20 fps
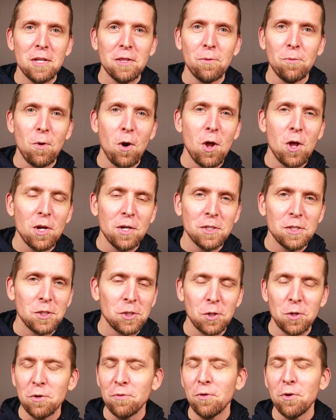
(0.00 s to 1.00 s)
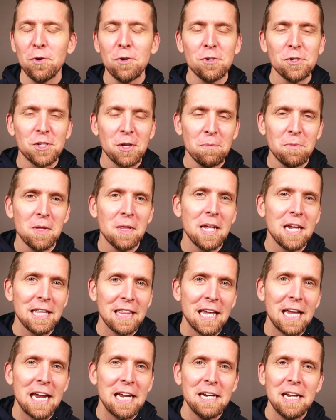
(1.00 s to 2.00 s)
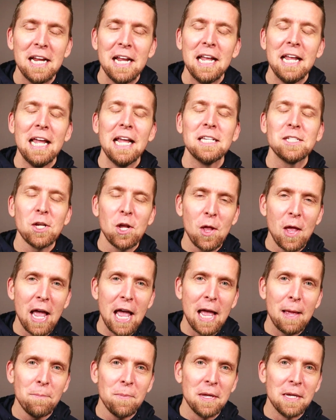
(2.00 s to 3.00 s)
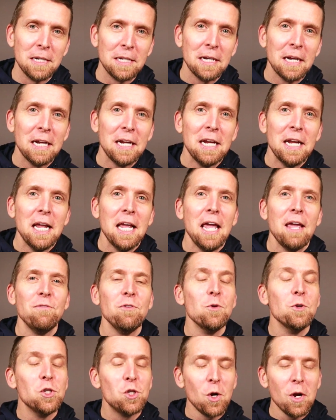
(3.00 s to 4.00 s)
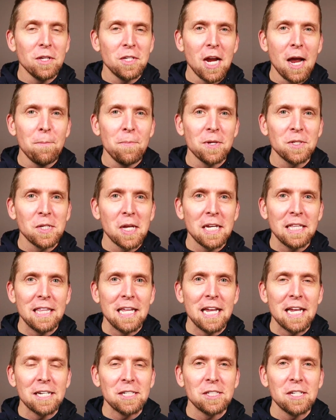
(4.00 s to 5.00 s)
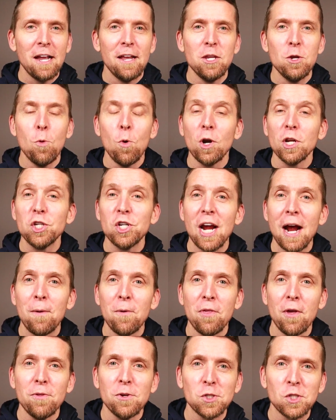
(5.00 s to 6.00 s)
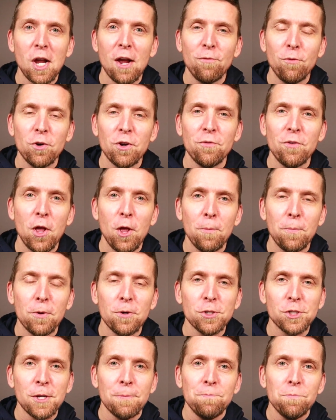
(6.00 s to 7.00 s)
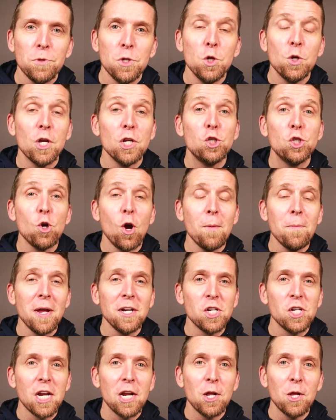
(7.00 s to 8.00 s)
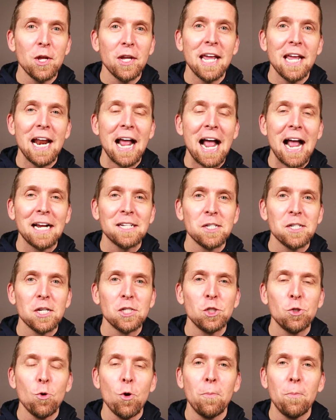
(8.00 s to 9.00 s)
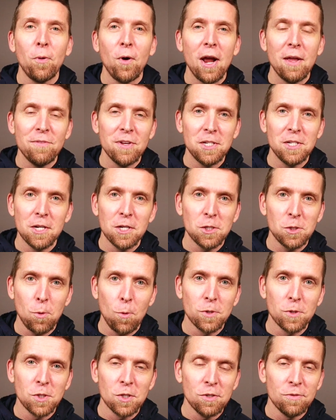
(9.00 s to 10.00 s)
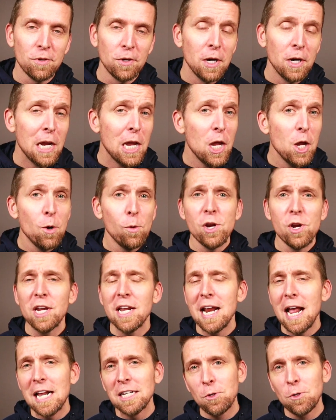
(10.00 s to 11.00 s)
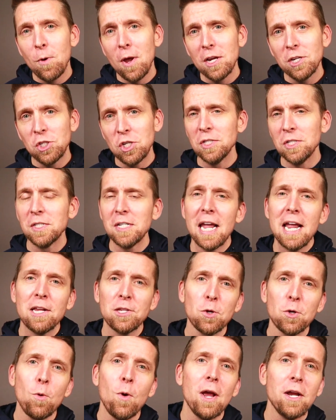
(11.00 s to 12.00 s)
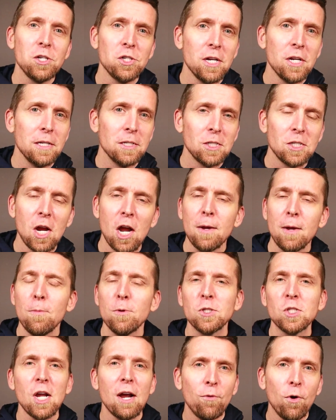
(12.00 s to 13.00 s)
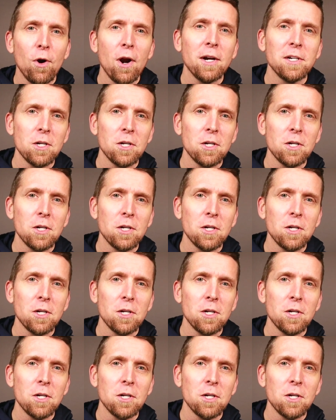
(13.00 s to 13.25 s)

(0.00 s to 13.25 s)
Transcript: the wrong server or something like that. It's all happened. If you enjoy the topics like this and you want to chat with other software developers, you can join my channel and get access to a private Discord server where you can ask questions, answer questions, talk about software